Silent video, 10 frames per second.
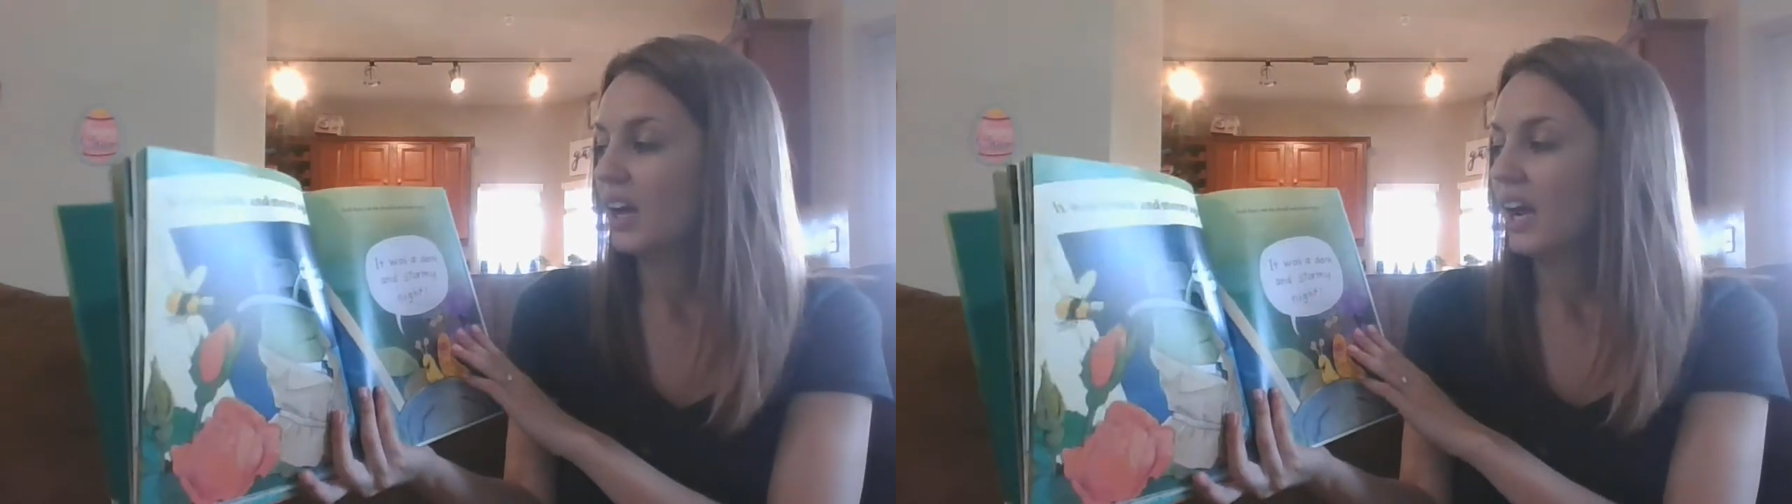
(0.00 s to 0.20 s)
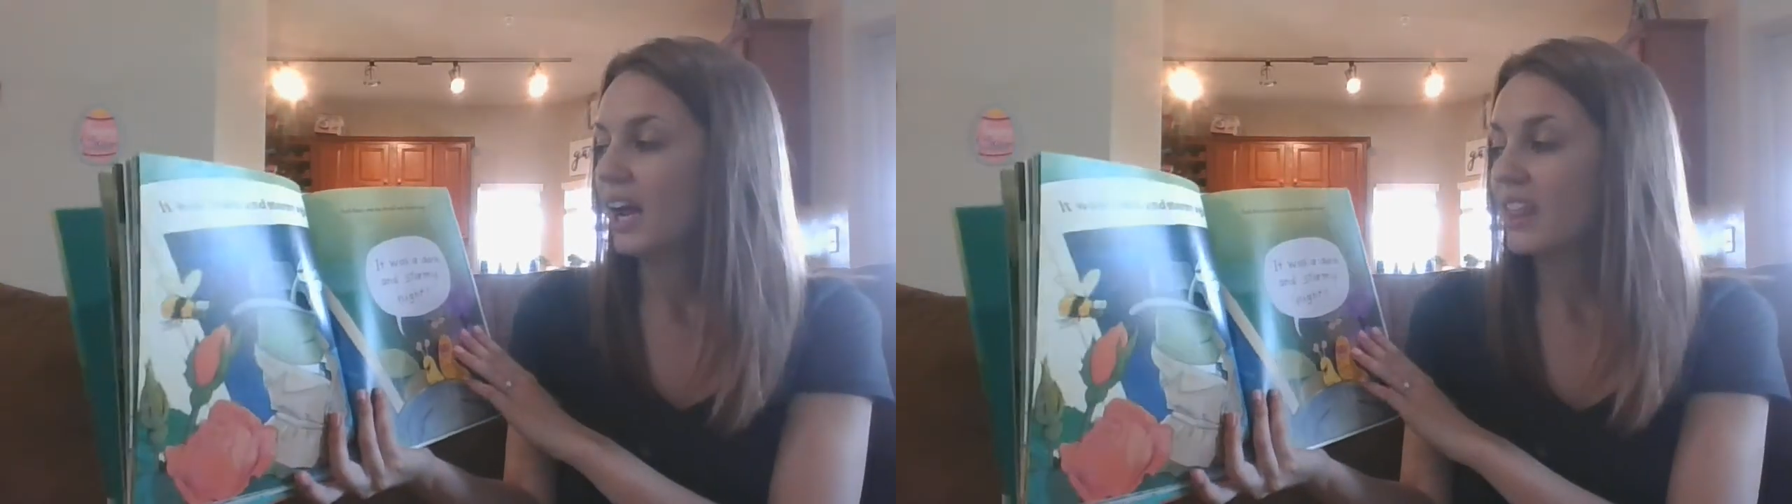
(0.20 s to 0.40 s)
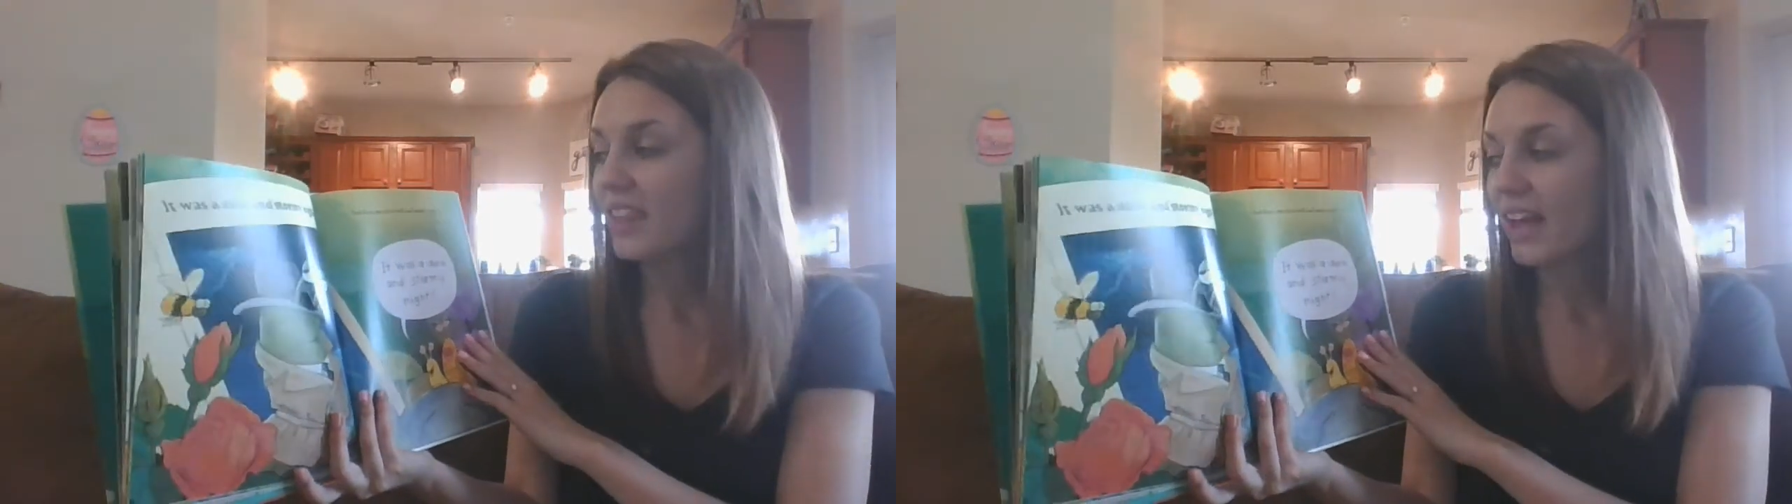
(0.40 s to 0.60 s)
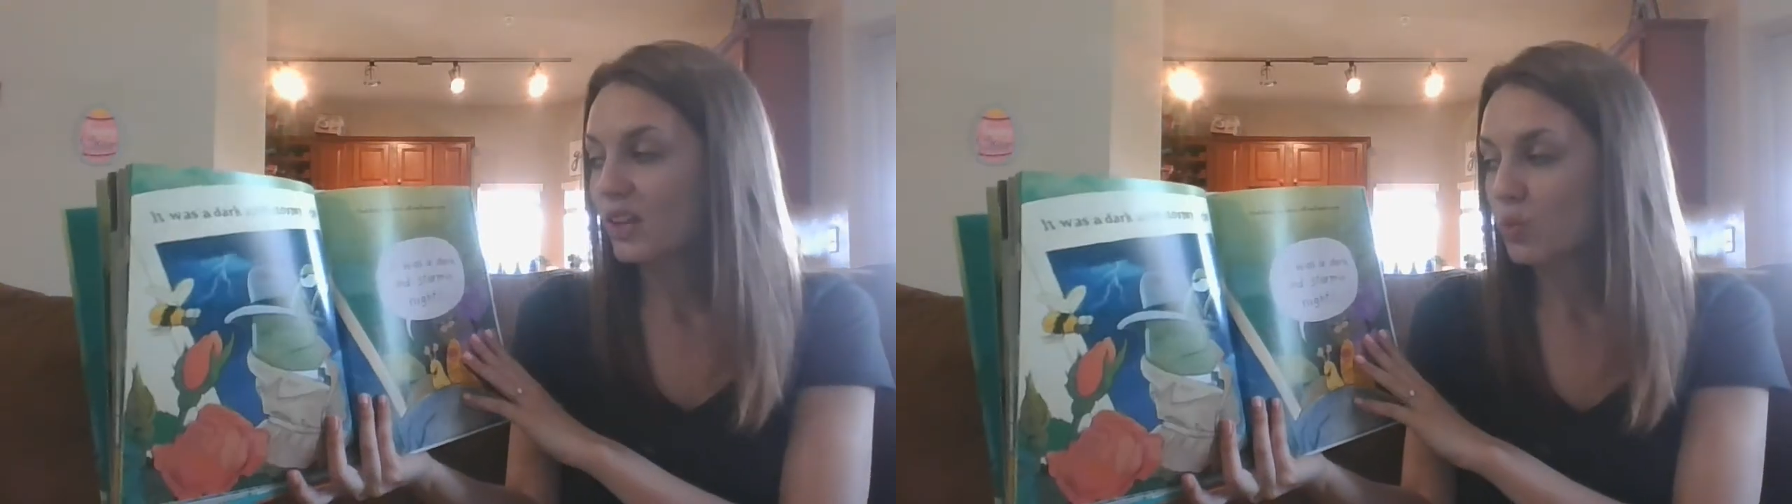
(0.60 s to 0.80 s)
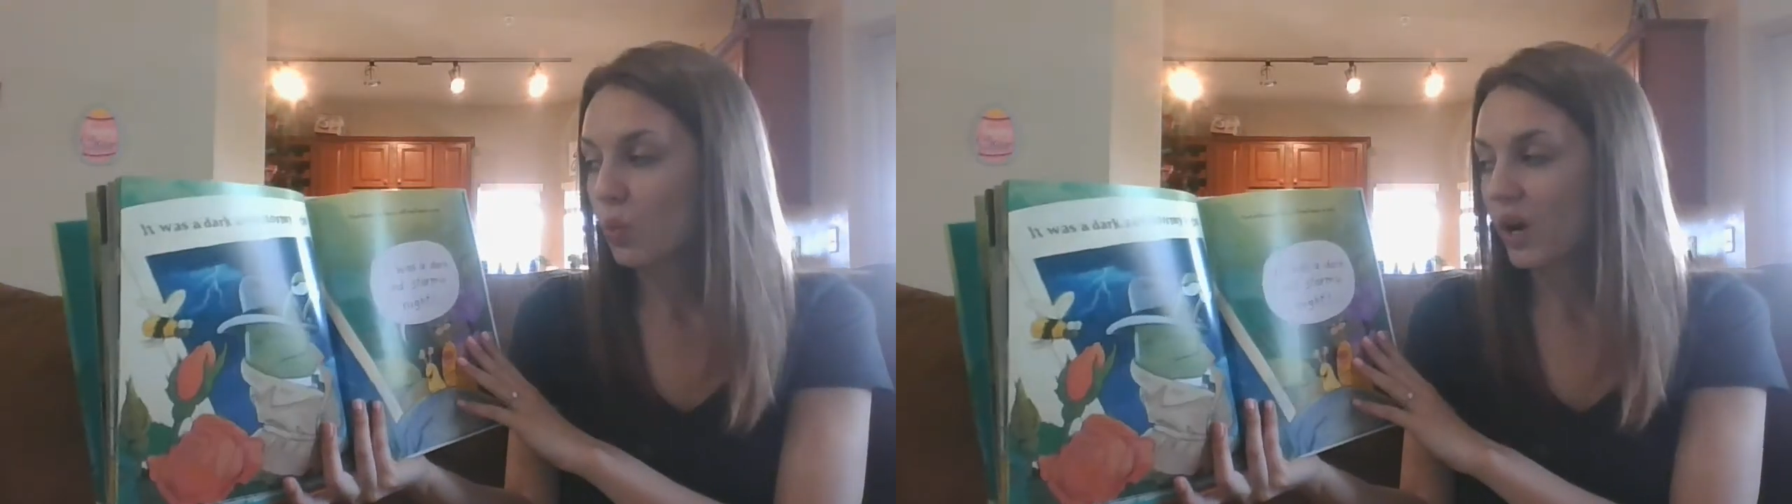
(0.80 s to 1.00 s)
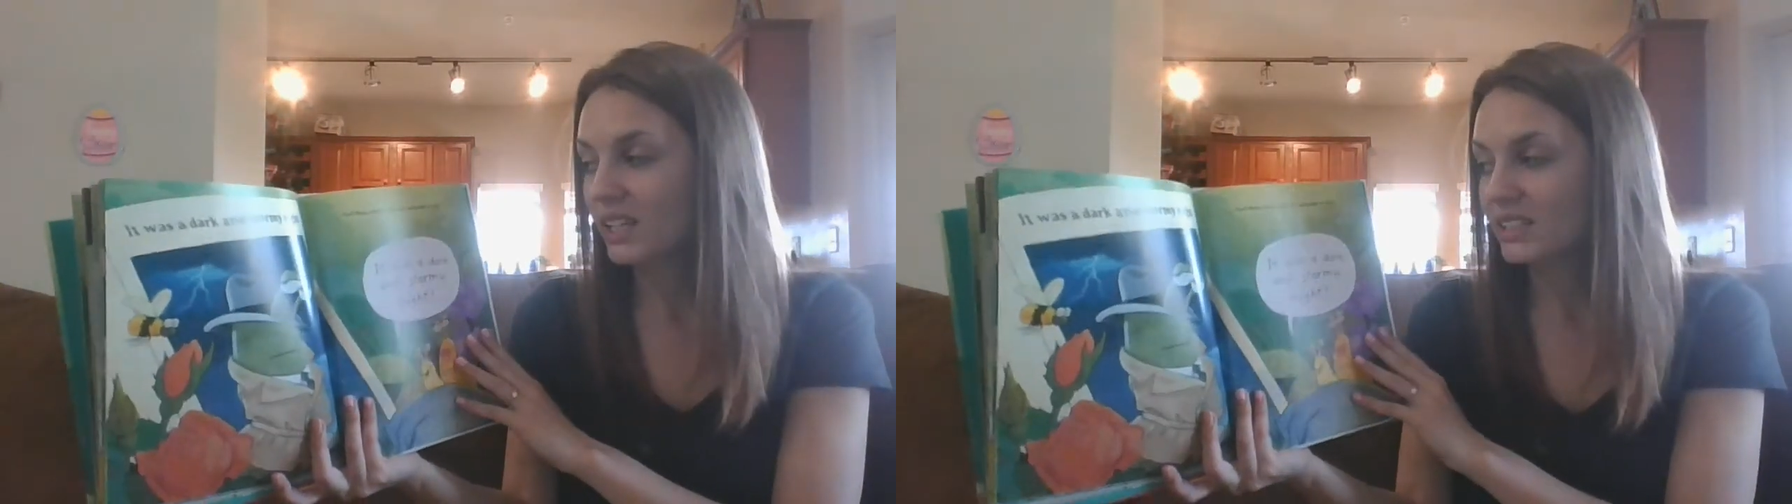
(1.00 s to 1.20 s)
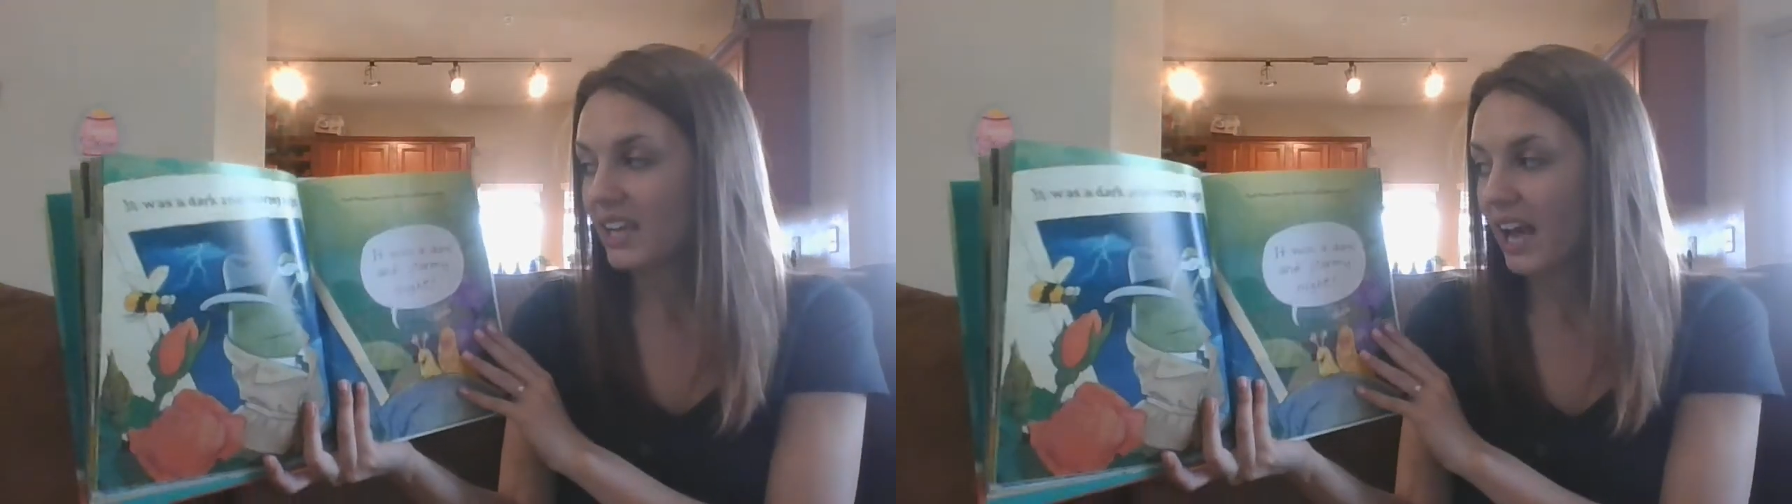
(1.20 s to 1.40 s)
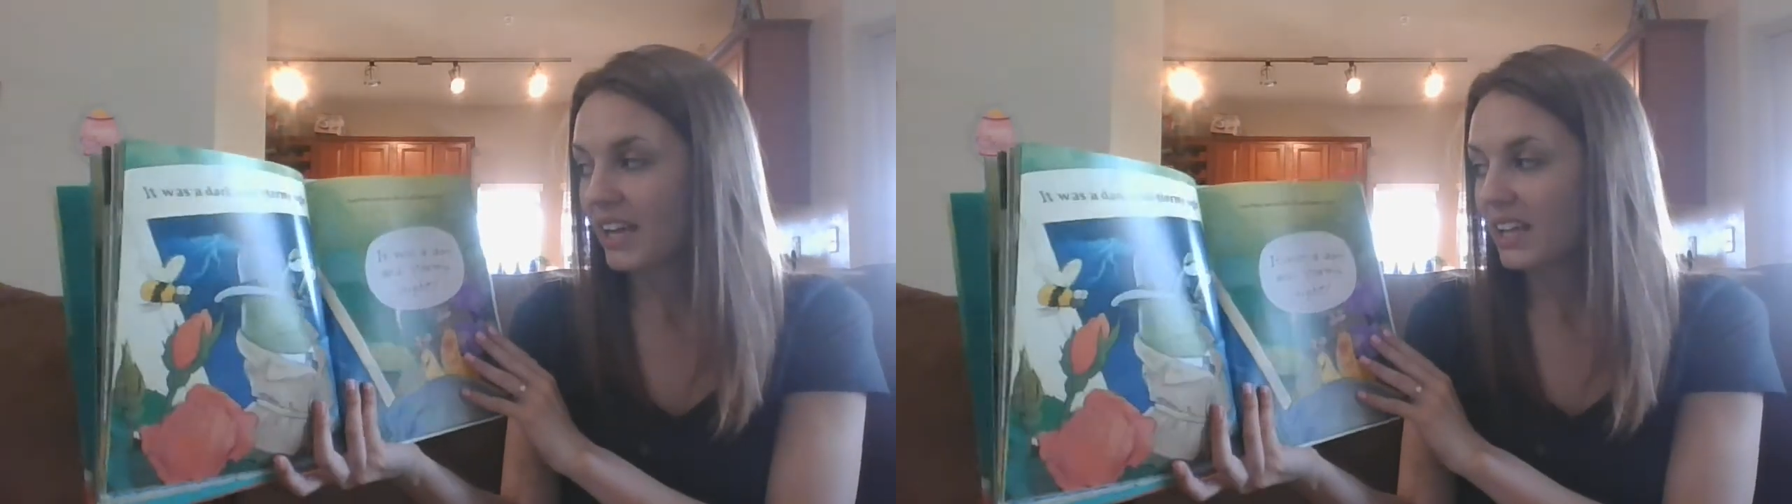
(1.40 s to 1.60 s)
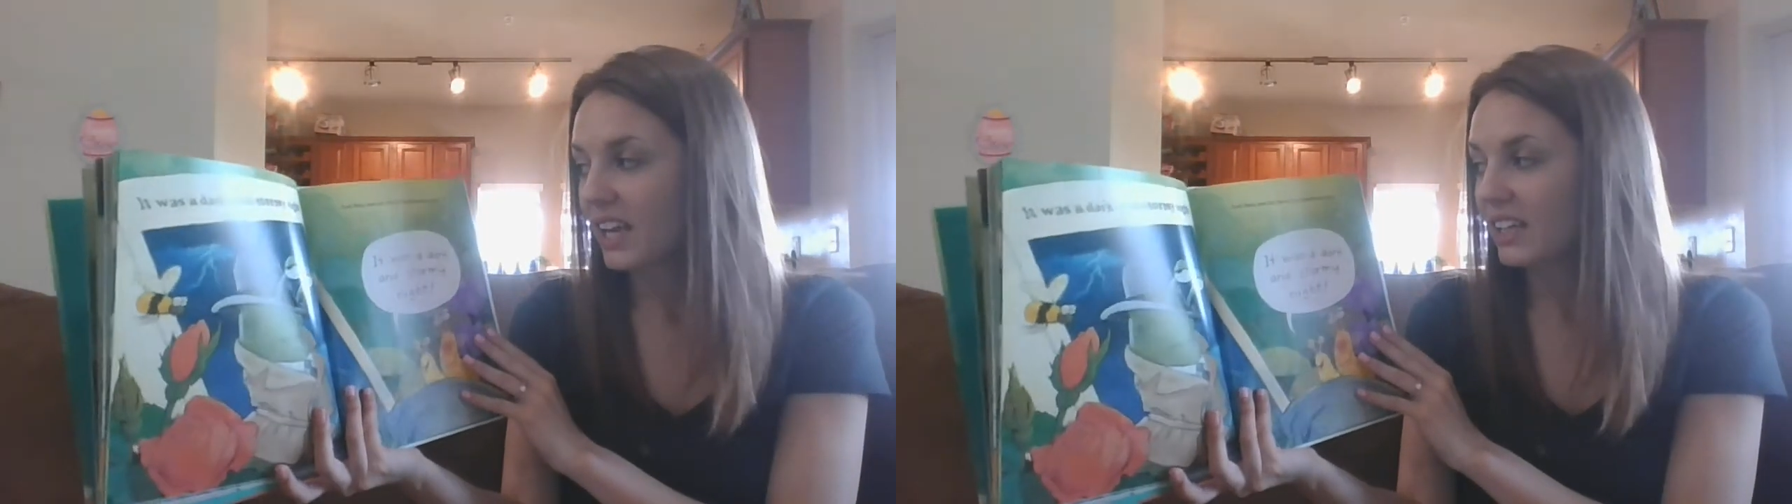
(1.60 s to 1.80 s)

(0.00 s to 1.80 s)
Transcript: And then one day